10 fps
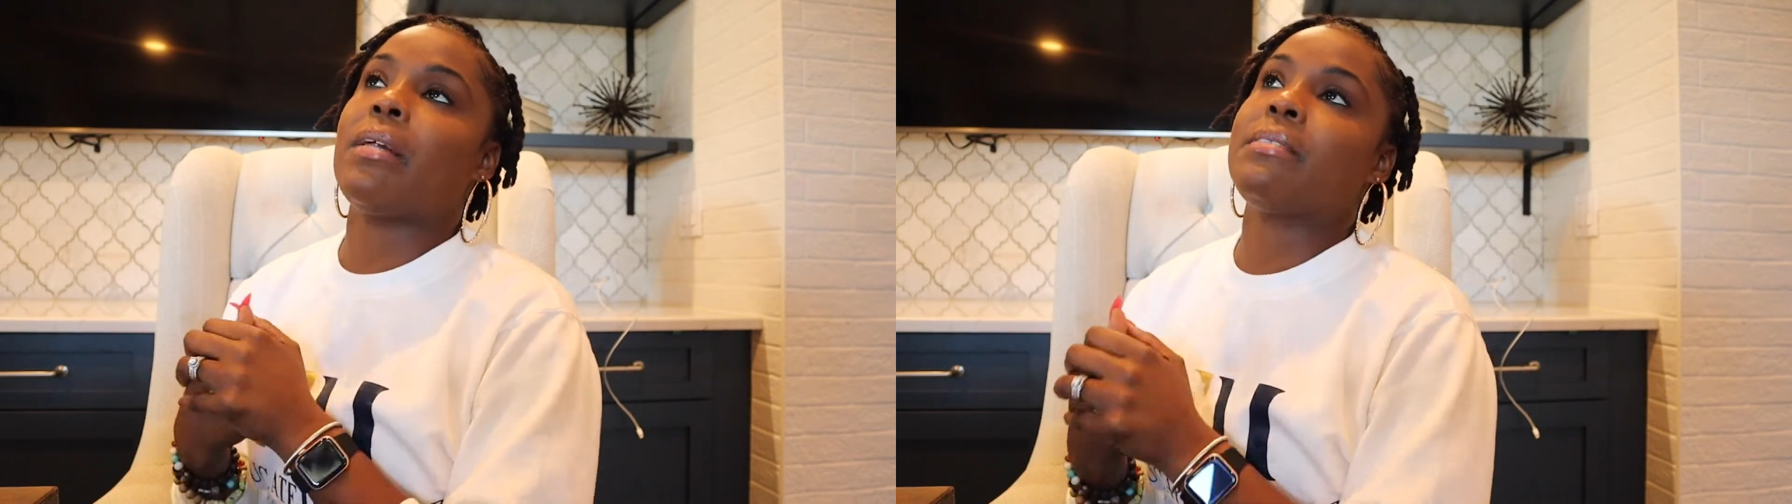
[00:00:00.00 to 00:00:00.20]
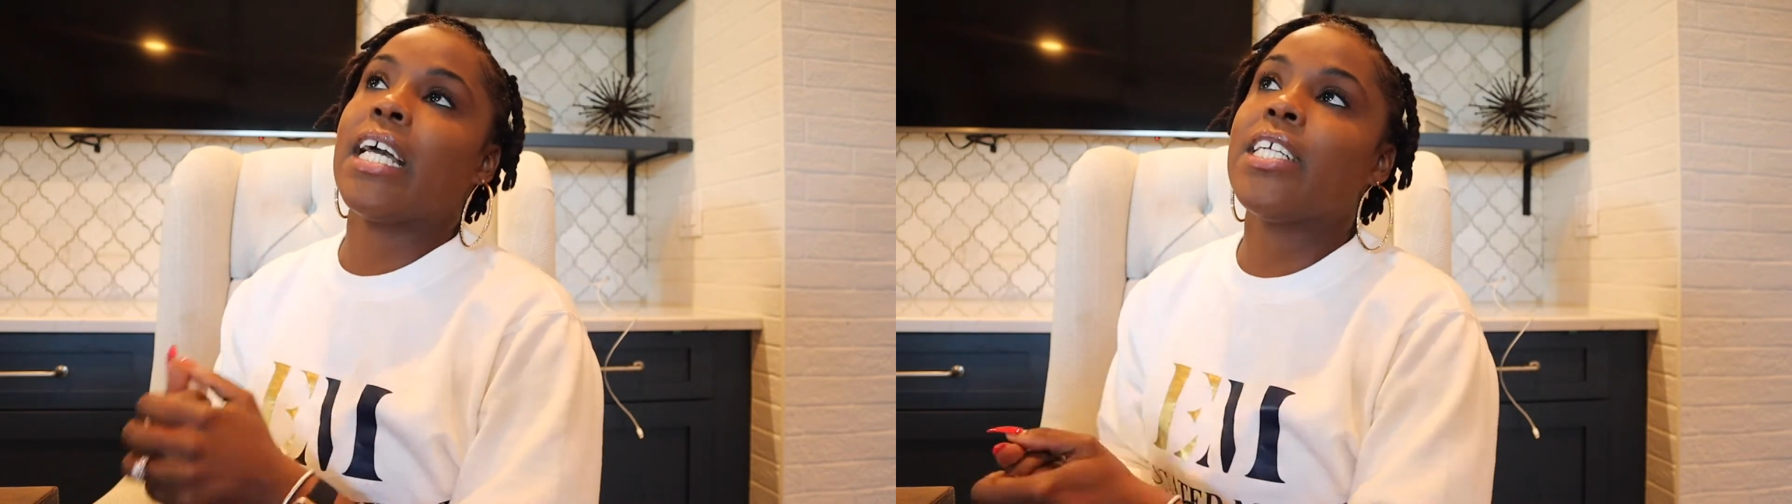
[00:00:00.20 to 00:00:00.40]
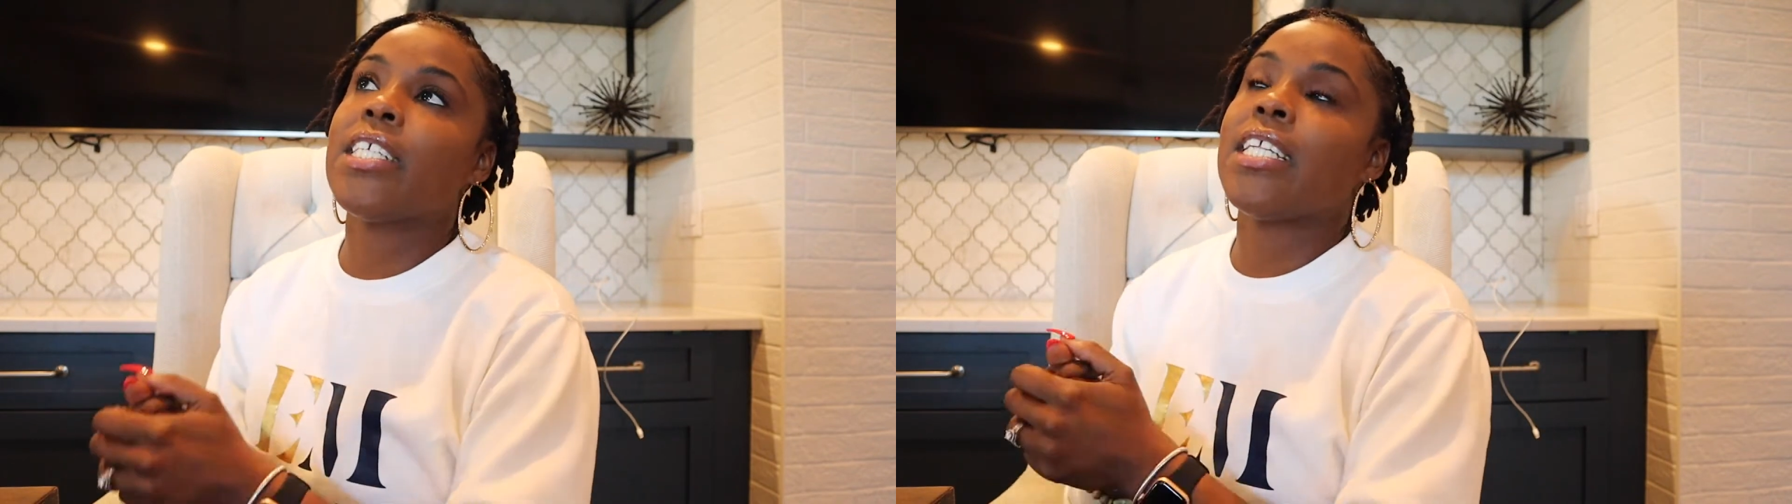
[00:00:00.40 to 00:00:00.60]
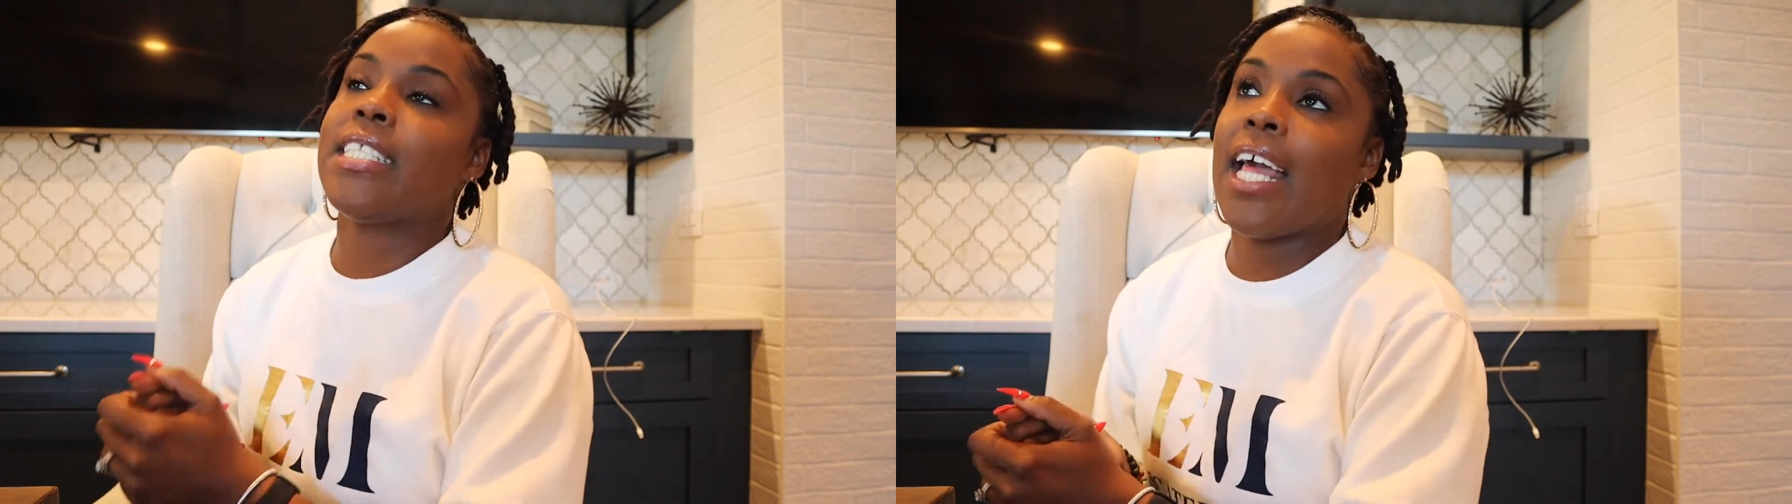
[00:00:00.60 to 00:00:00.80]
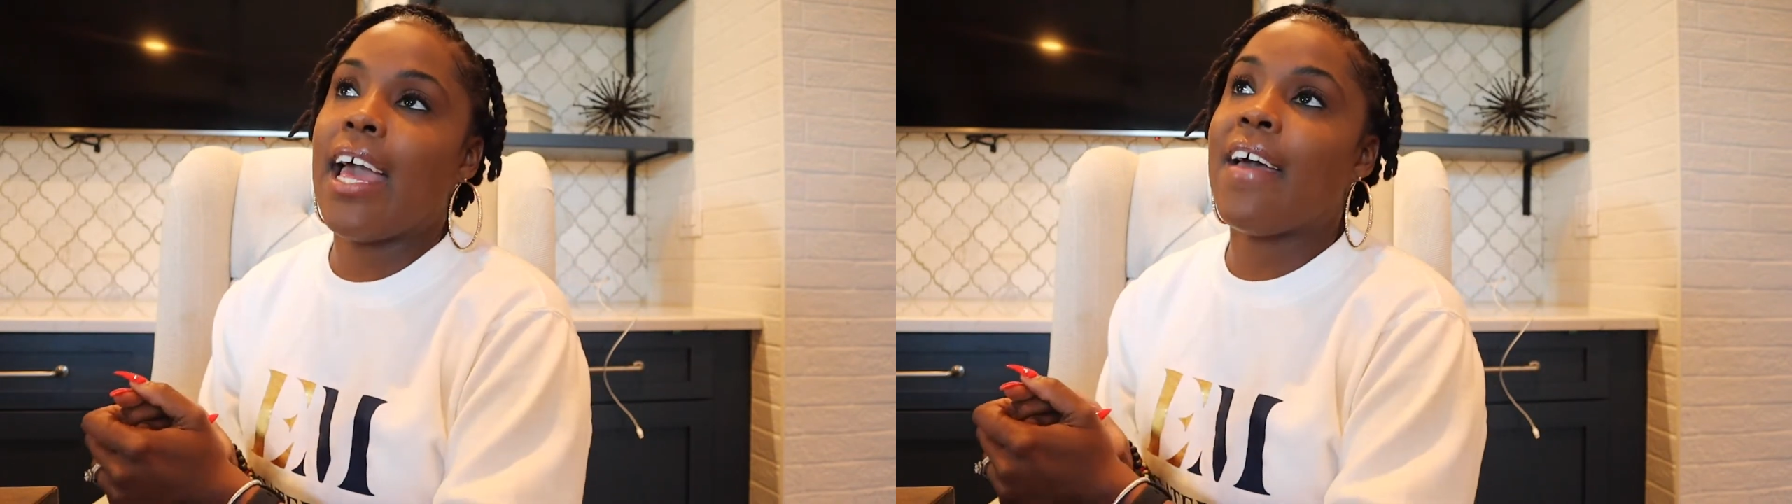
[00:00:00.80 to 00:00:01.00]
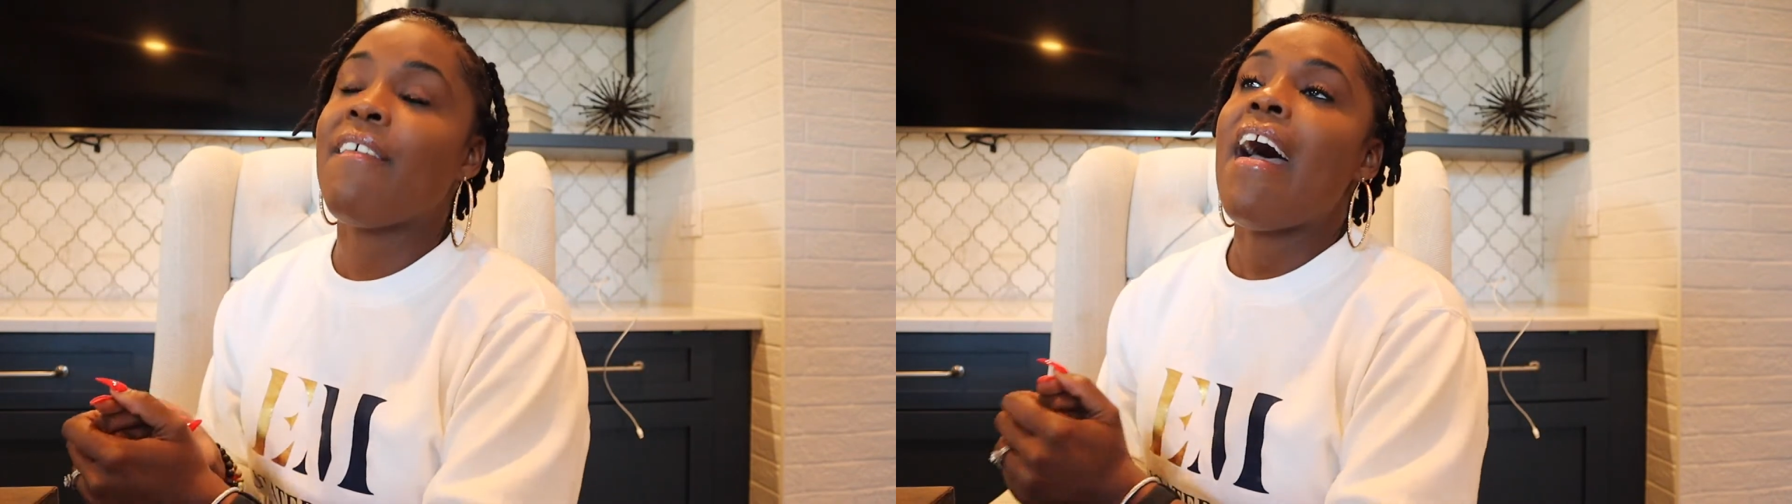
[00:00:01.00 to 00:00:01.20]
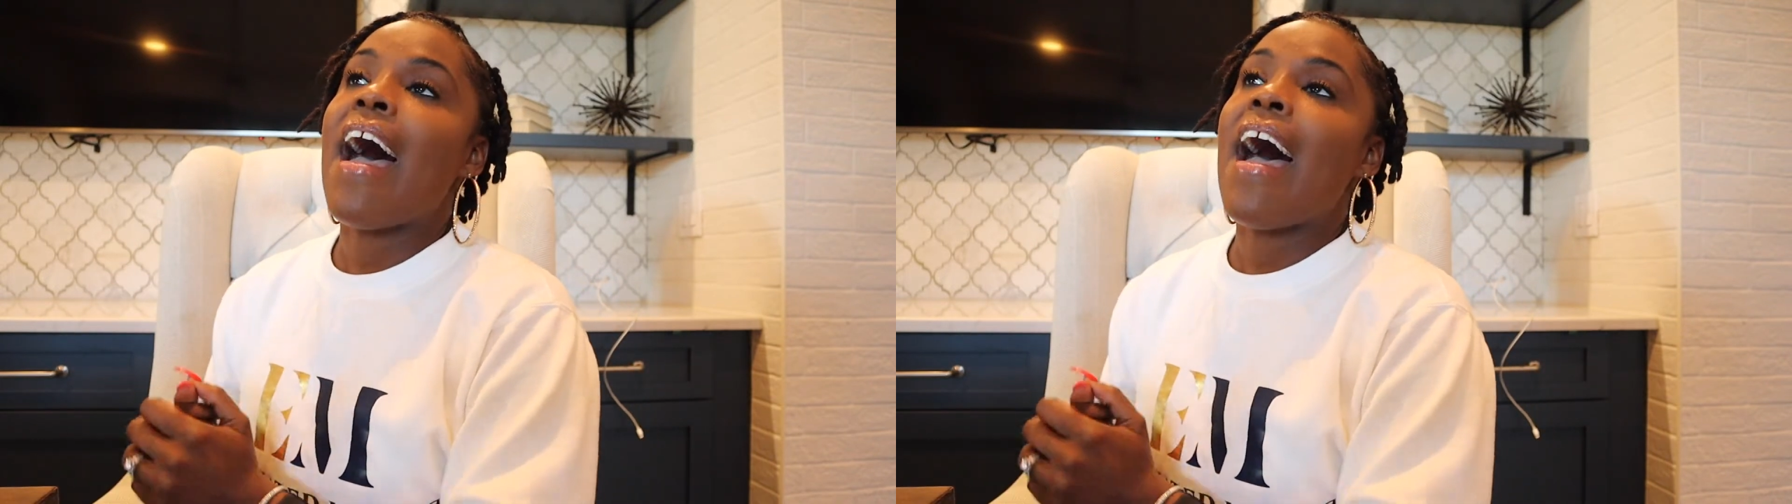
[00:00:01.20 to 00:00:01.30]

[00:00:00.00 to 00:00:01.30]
I'm scheduling staff,